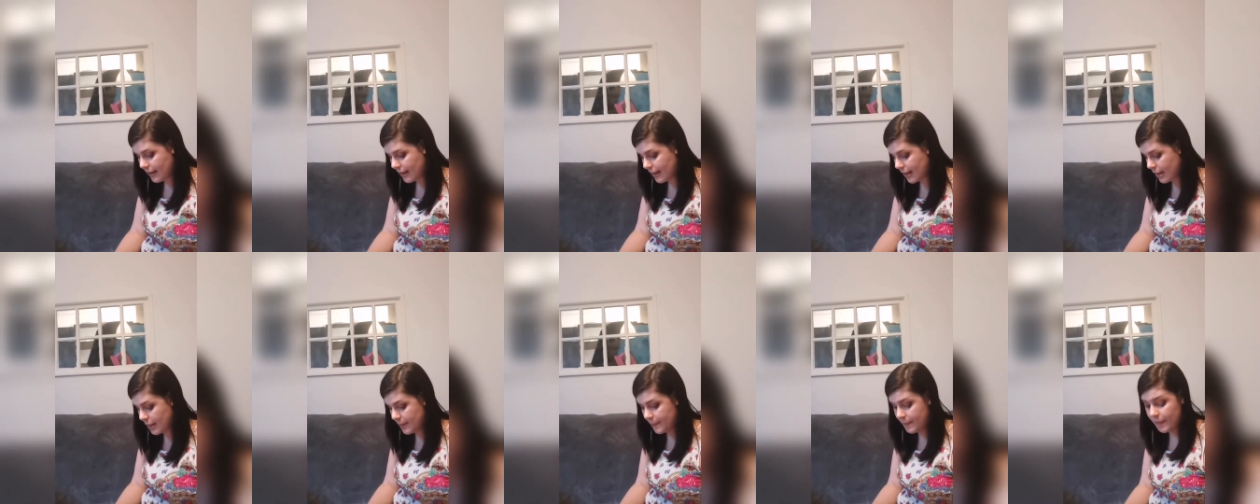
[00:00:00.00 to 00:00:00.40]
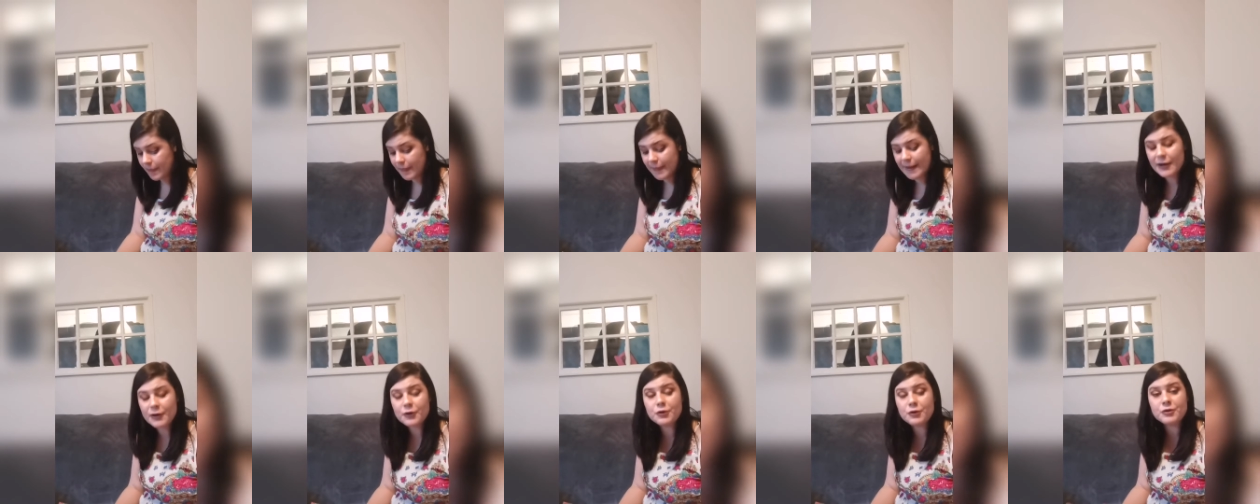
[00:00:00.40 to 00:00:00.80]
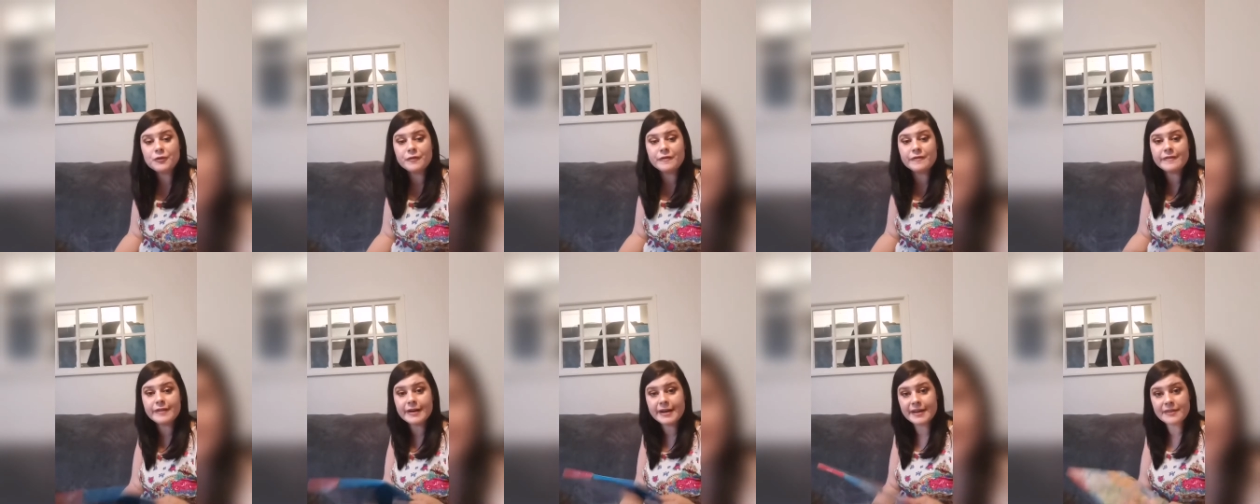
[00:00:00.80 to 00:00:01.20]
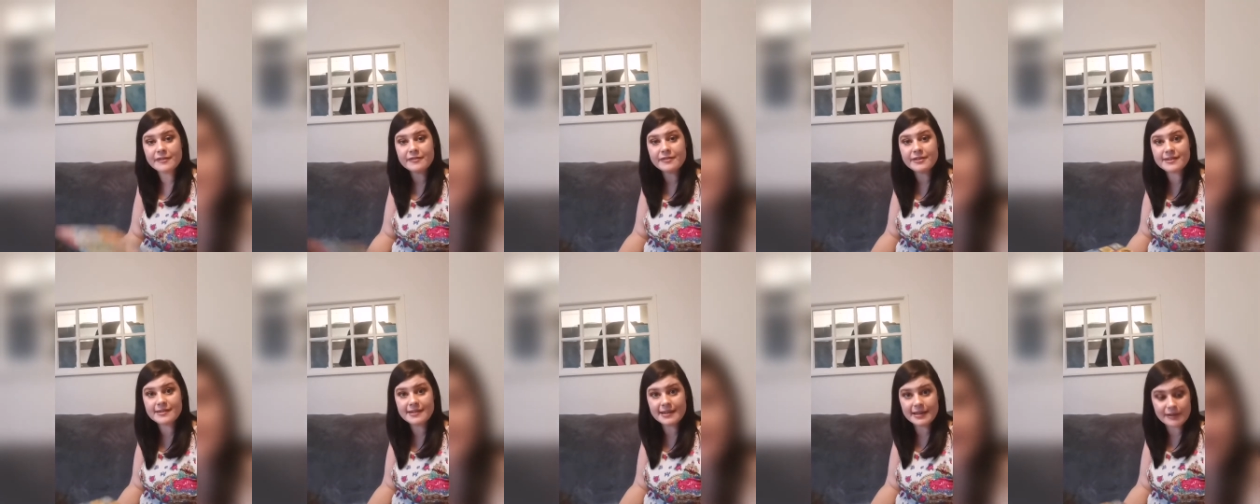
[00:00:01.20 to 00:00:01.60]
um, I couldn't find
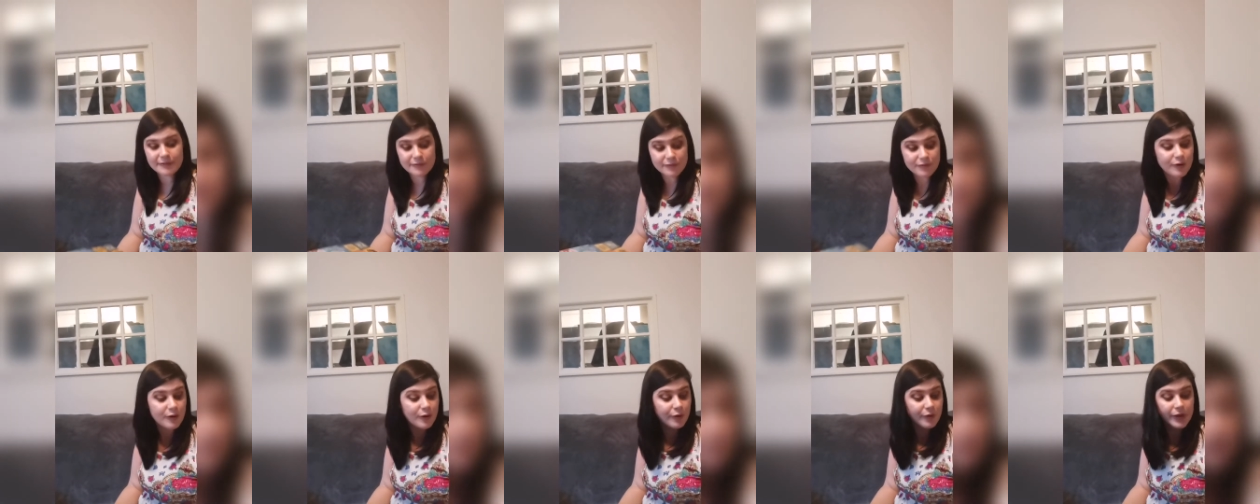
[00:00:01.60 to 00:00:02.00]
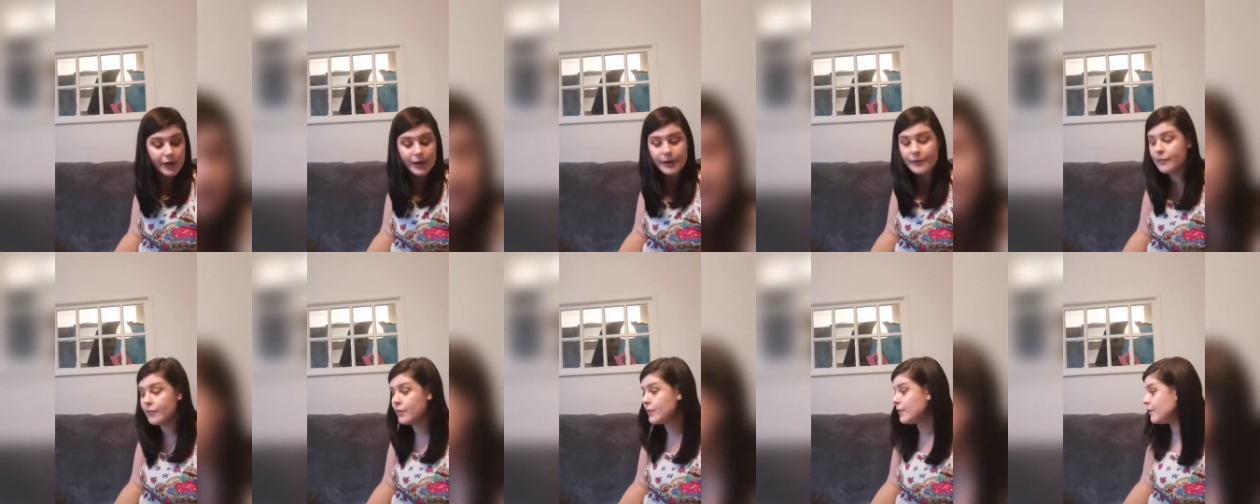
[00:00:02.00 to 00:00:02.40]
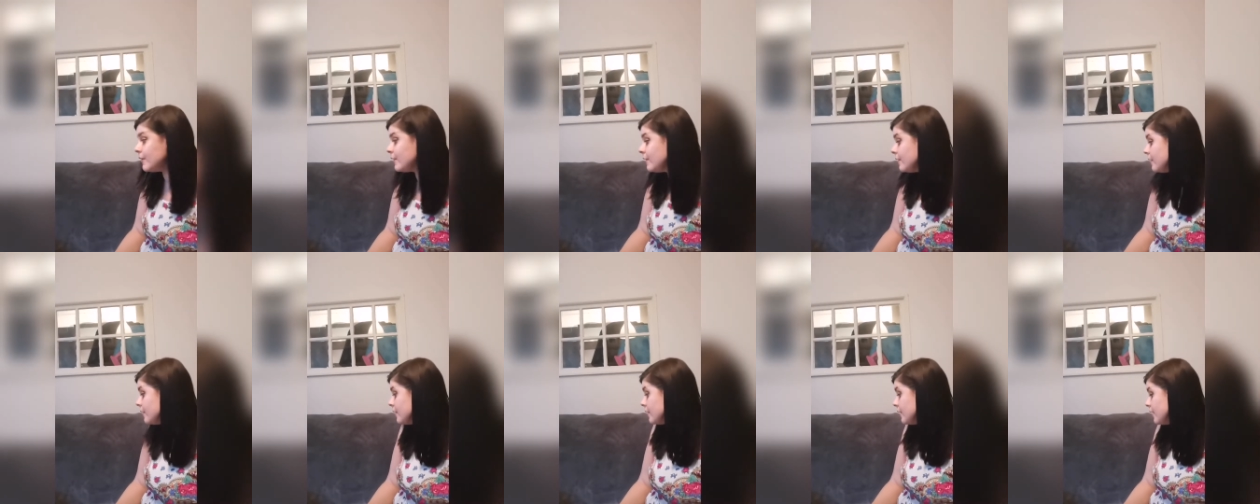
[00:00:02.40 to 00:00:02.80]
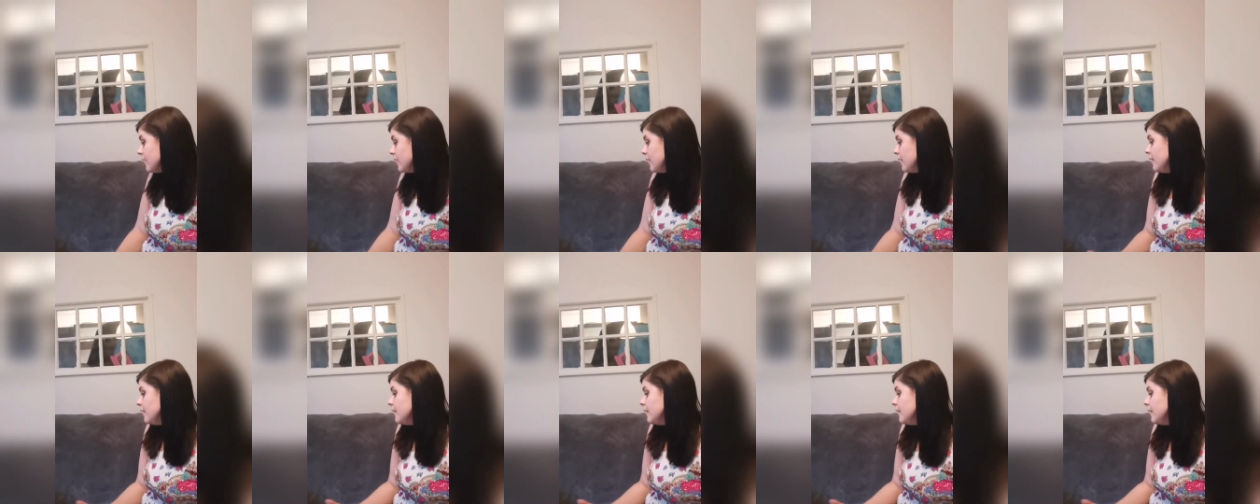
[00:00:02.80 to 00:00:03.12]
the receipt for that.